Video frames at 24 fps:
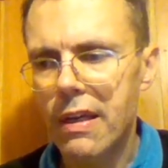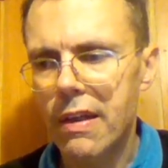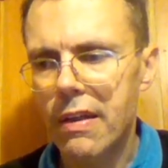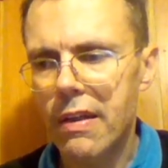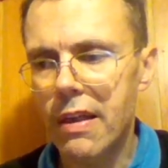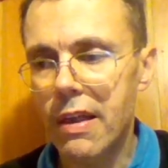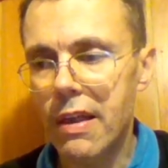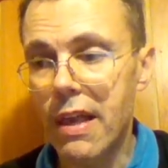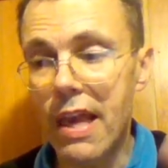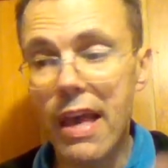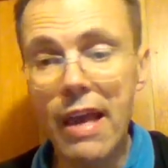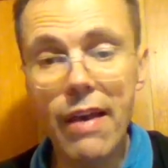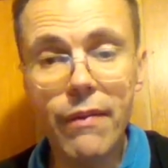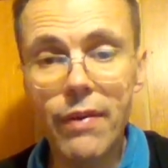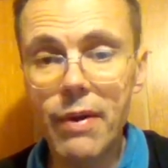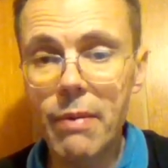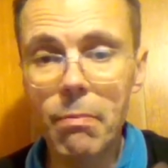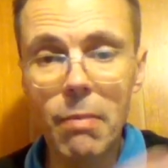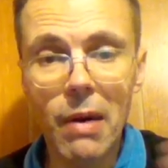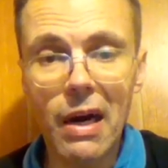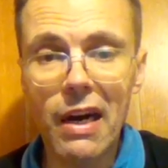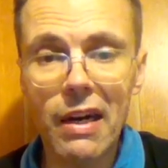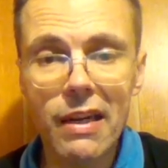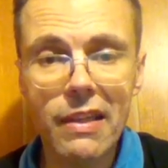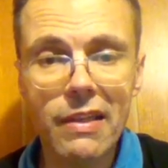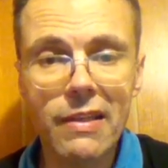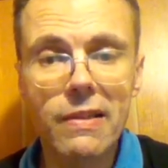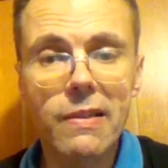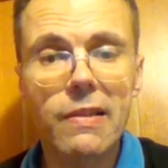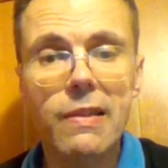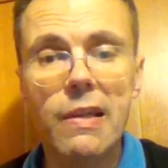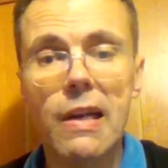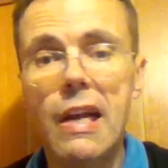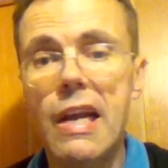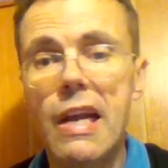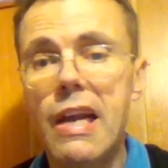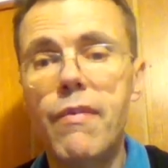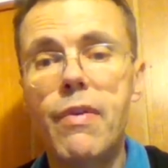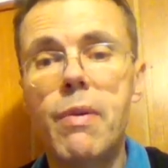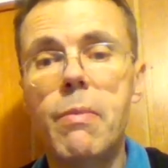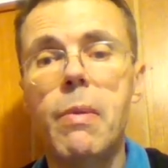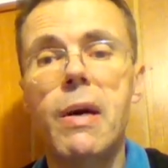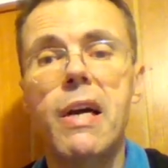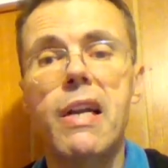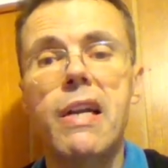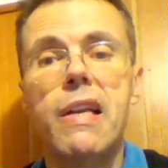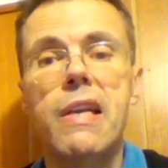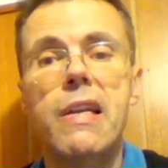uh, everybody's
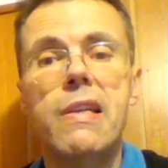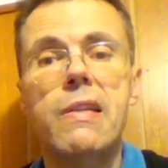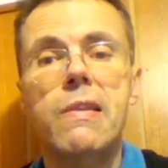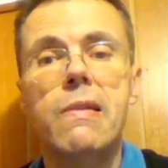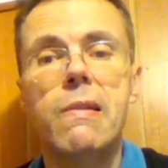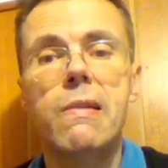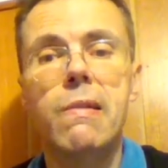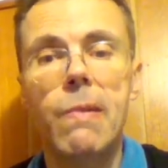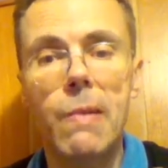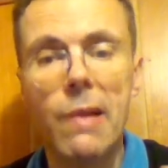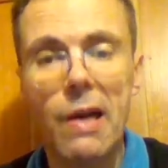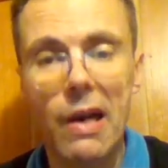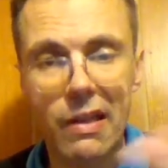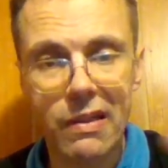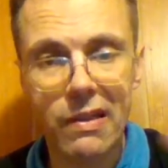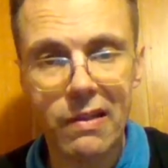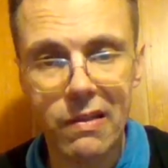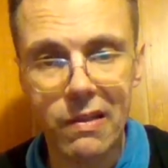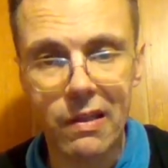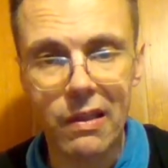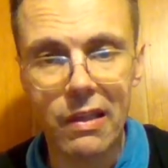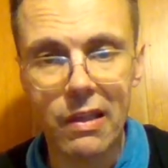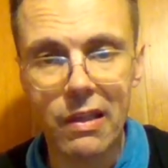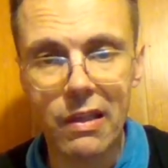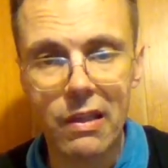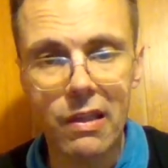everybody is Nazi.